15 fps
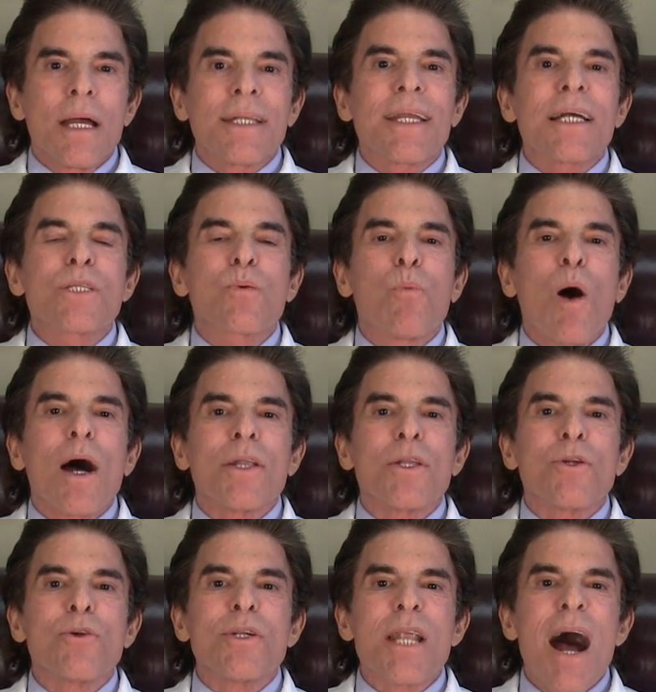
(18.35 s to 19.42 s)
And guess what?
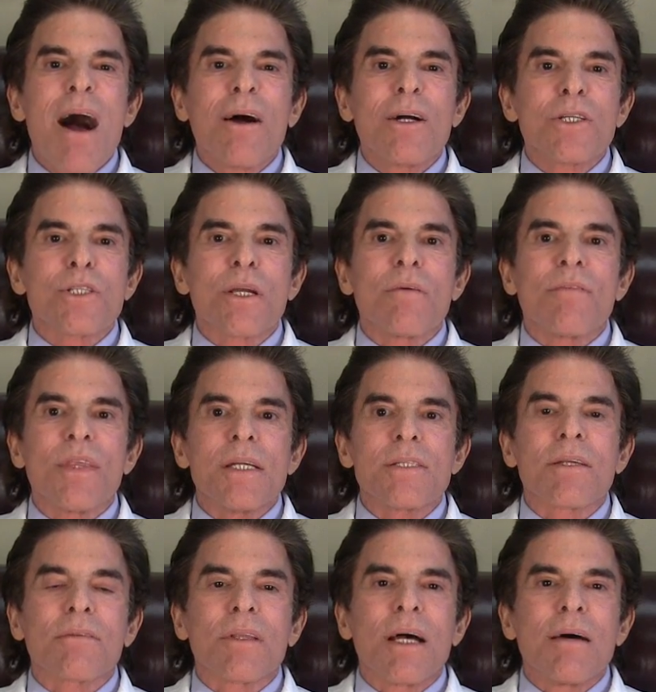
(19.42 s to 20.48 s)
Your knowledge of these
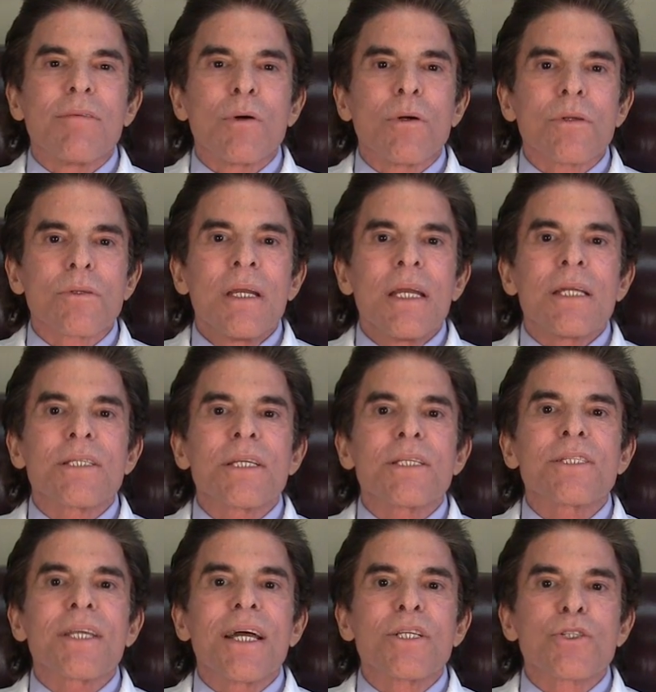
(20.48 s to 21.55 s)
levels is
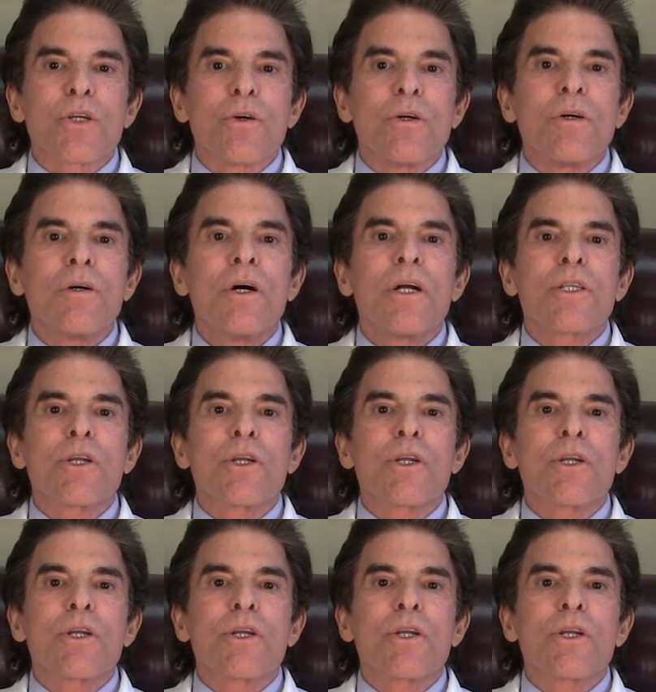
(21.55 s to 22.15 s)
essential